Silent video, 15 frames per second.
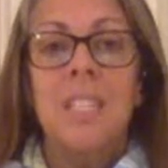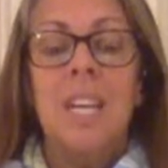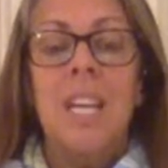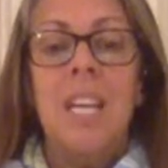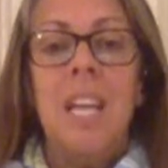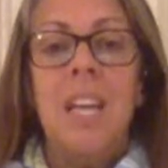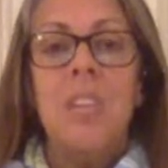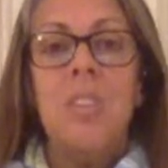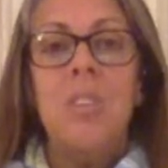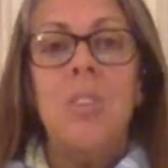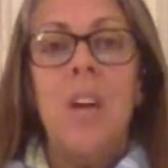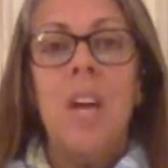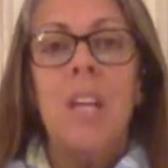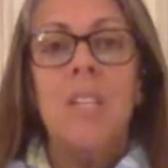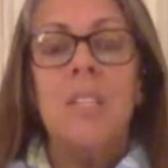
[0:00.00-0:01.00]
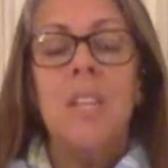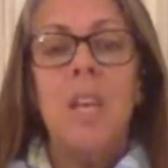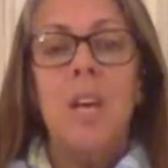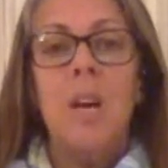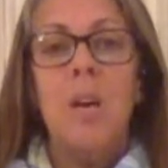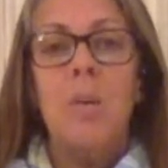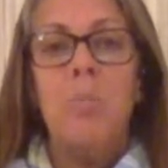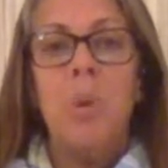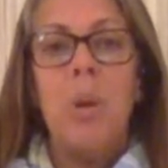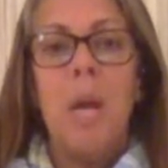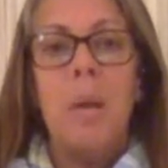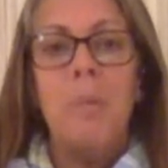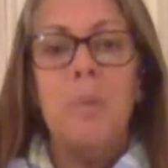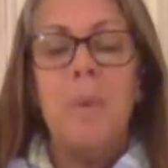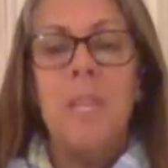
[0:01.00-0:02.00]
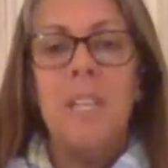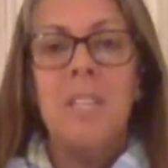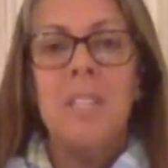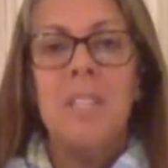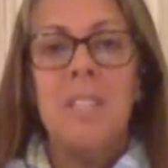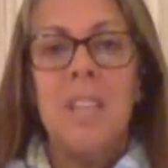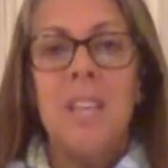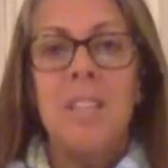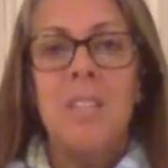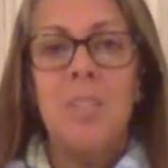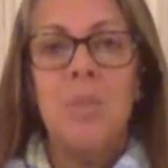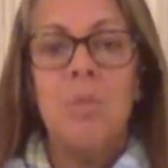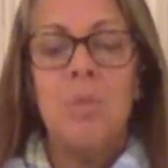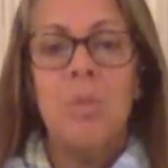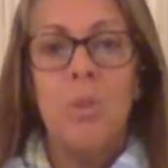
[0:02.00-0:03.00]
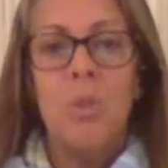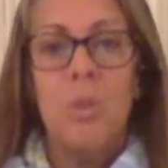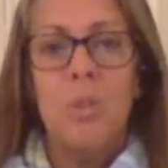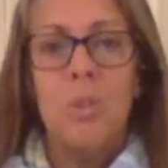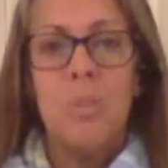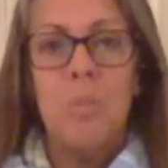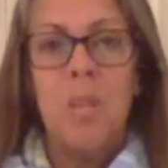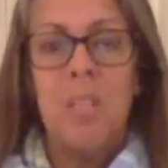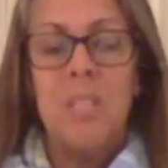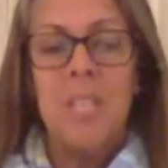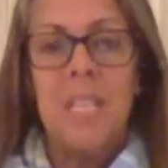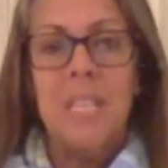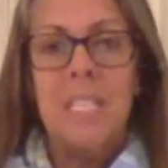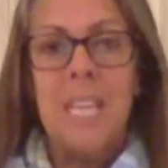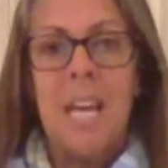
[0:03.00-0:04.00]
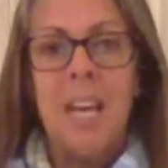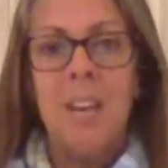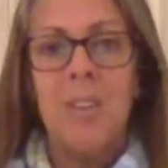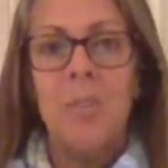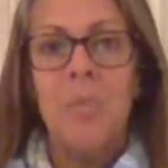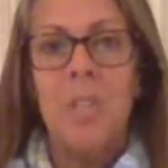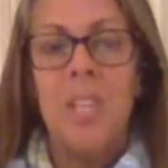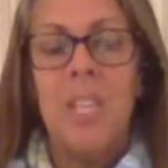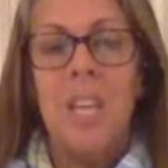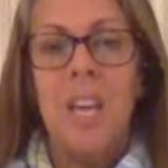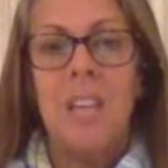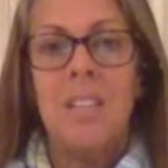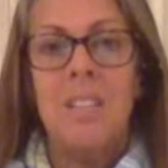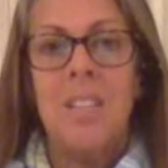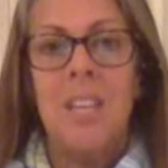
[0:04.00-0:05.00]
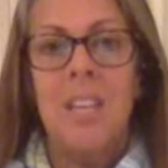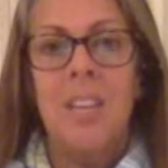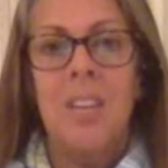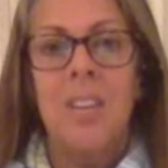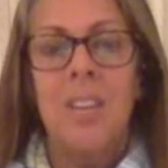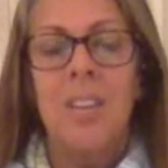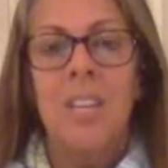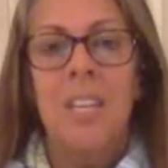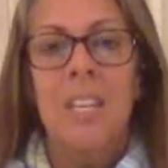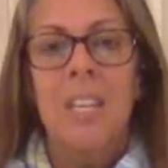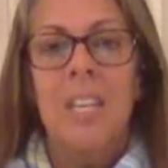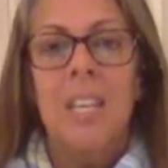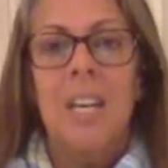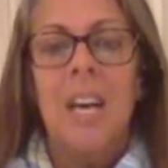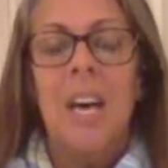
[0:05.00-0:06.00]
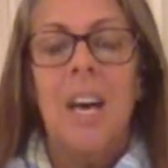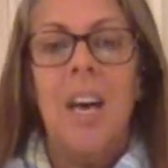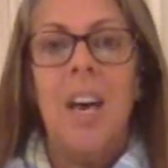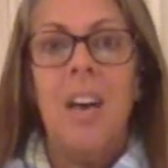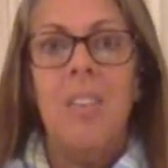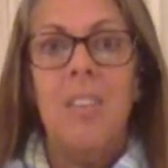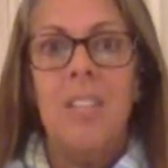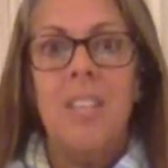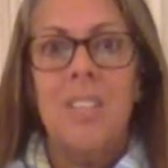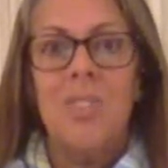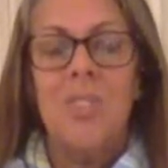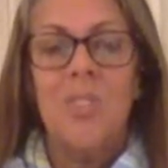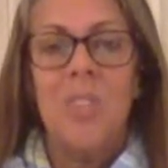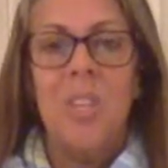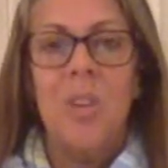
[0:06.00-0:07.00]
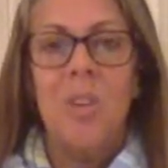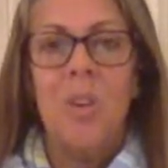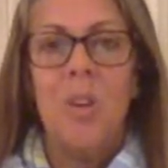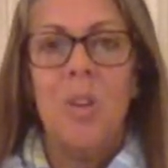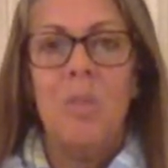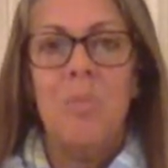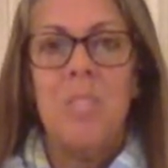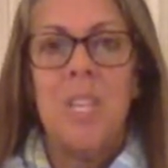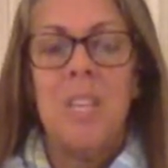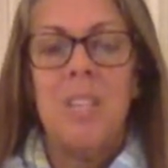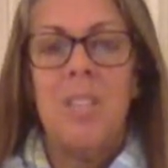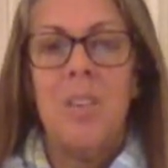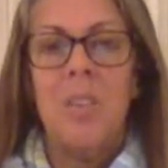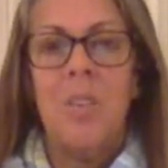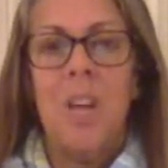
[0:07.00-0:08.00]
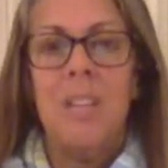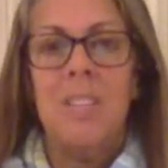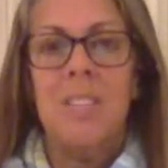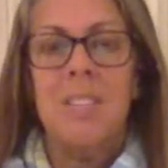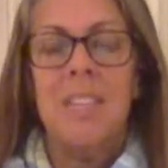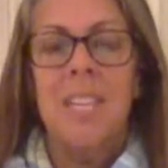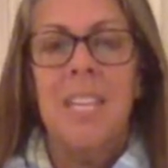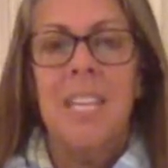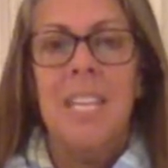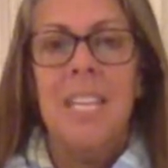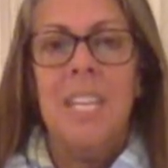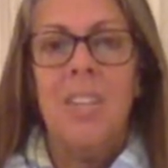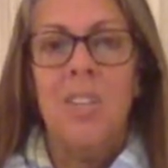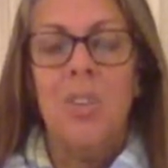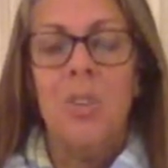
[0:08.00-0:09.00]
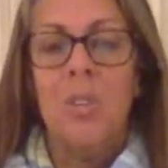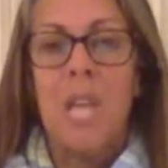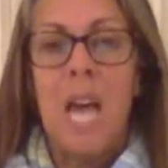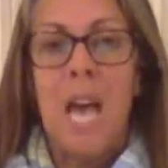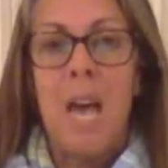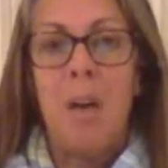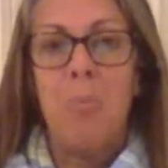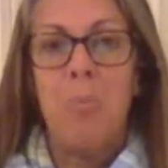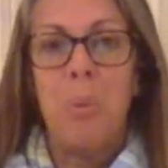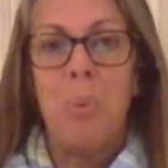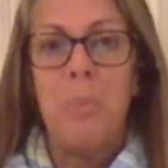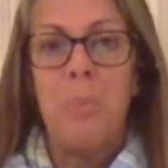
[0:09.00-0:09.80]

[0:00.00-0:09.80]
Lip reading: And as you exhale, perhaps we can sense those shoulders melting down with the exhale, a heaviness through the arms as they rest in your lap.